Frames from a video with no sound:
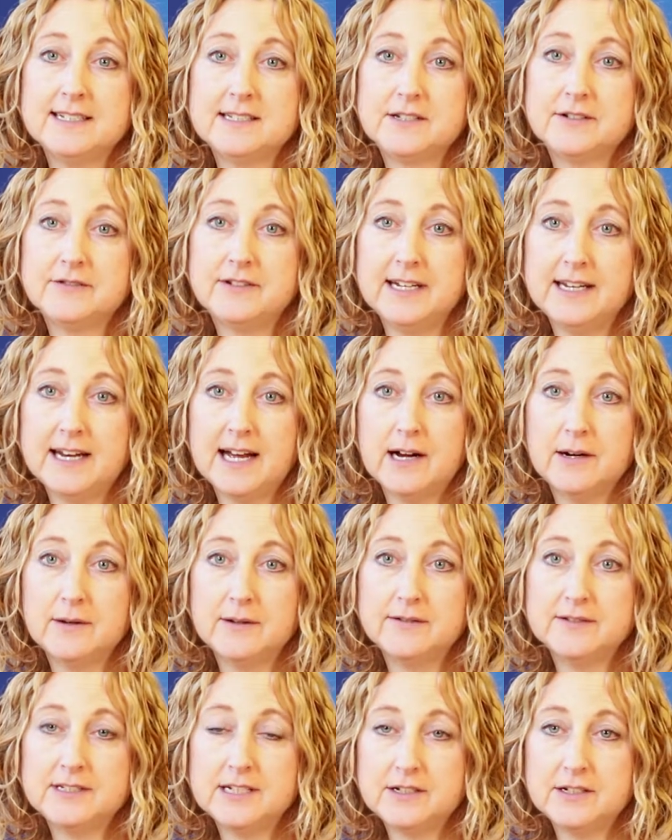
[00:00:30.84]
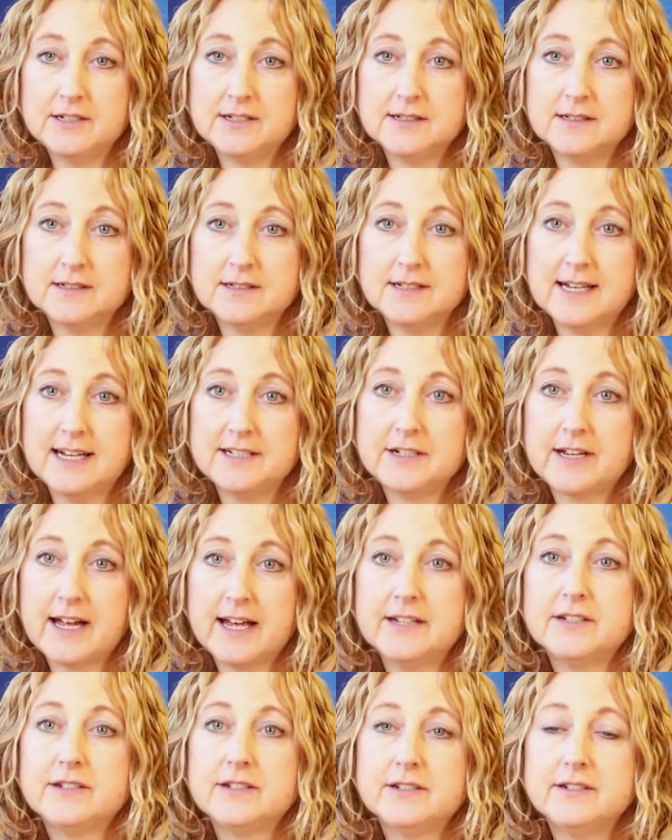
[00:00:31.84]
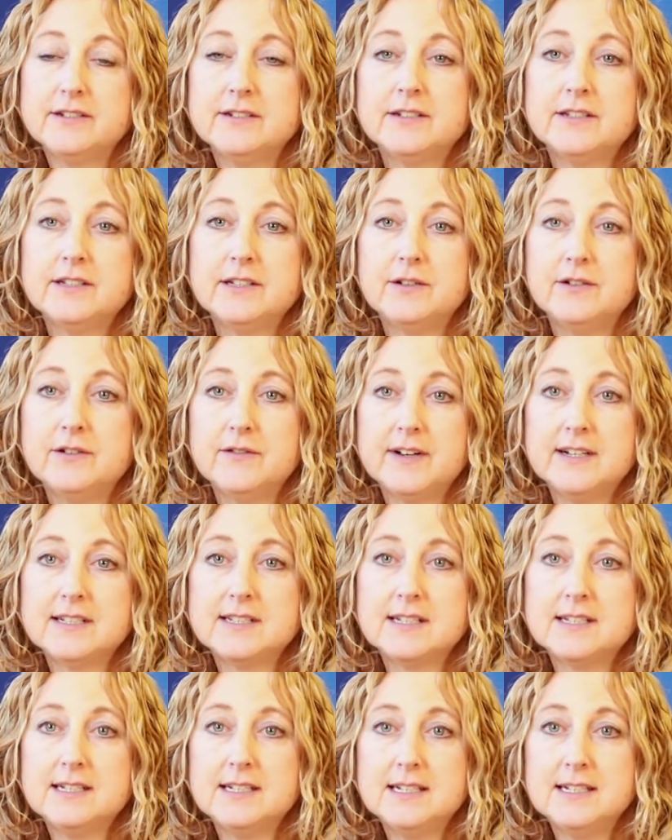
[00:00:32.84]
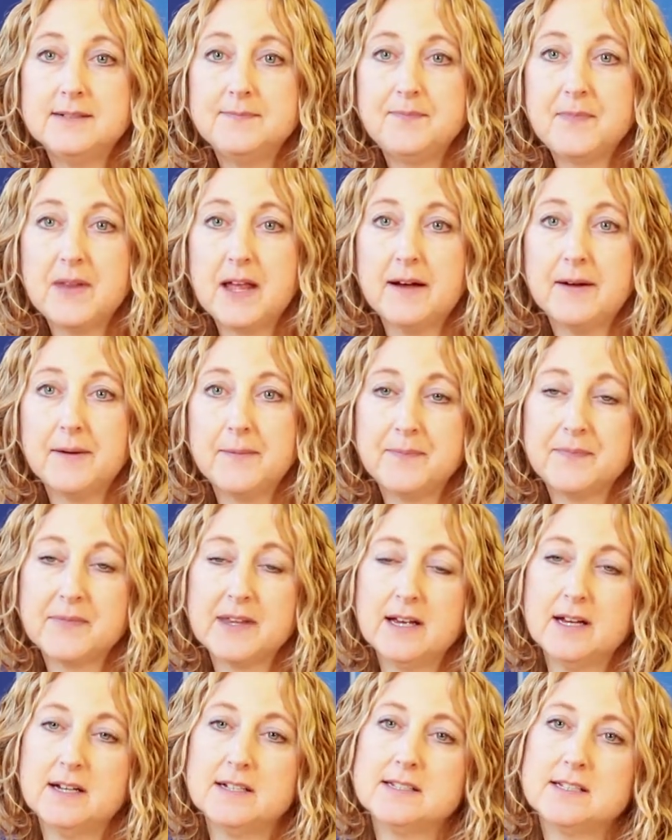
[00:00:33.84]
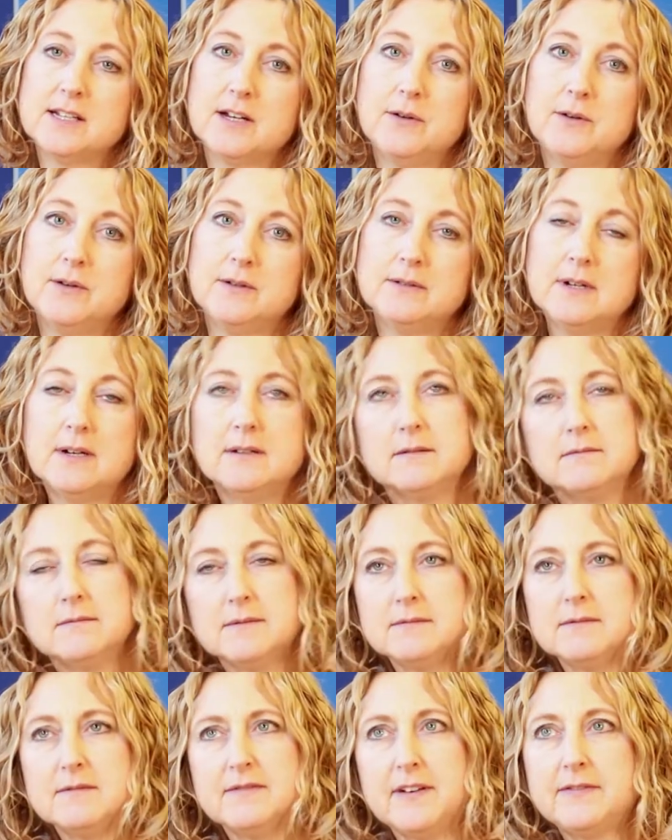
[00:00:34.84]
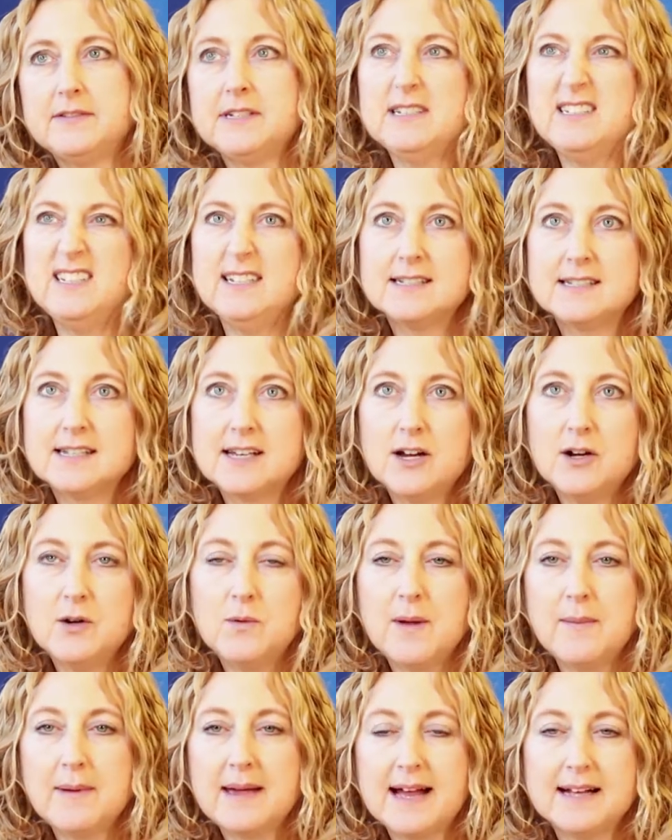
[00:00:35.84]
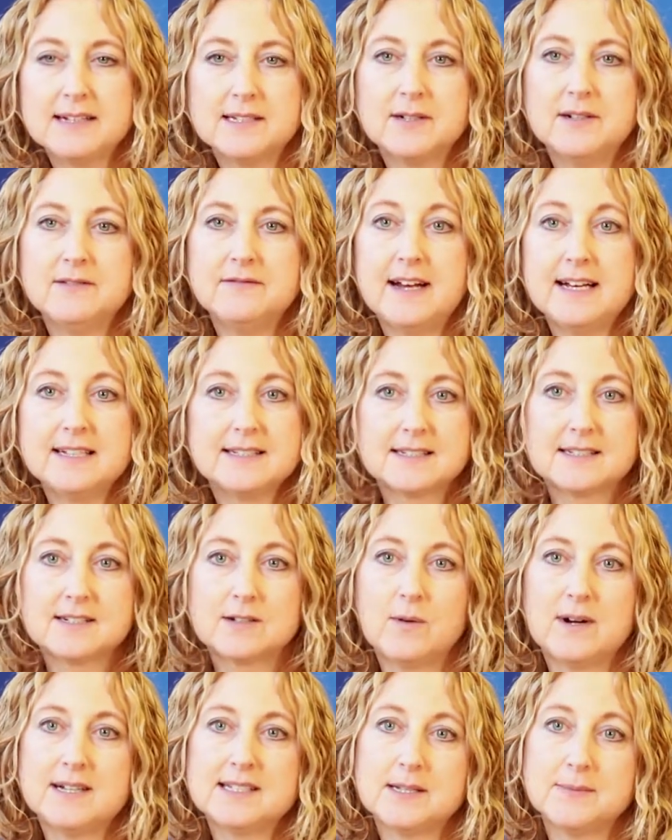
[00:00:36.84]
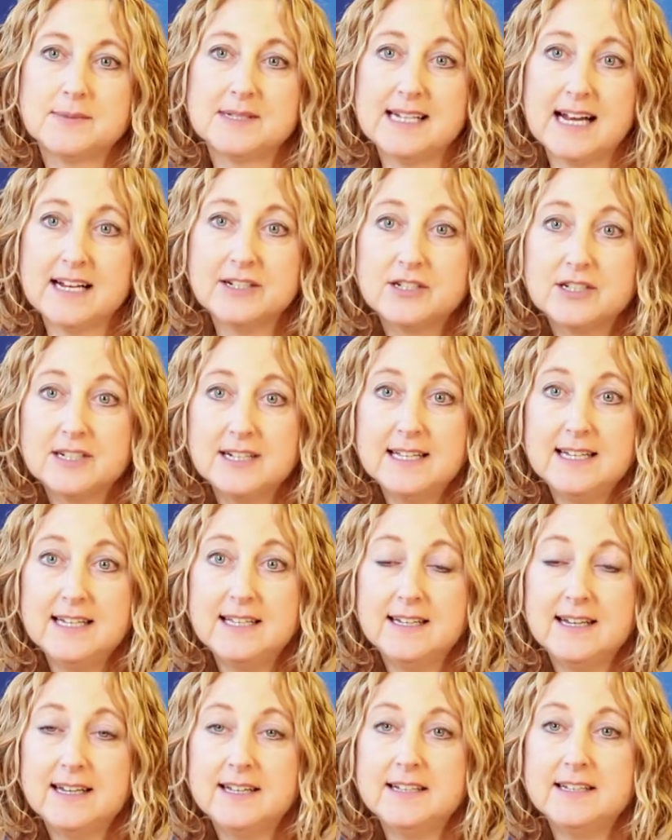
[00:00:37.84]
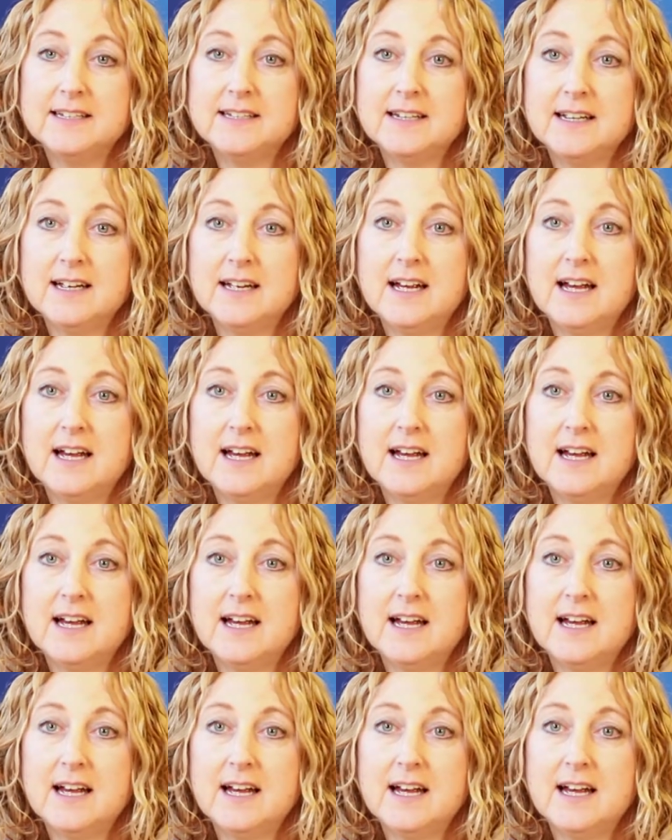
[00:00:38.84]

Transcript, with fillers: history now of digital education at the university. Um, so 15 years ago, we began to invest quite substantially in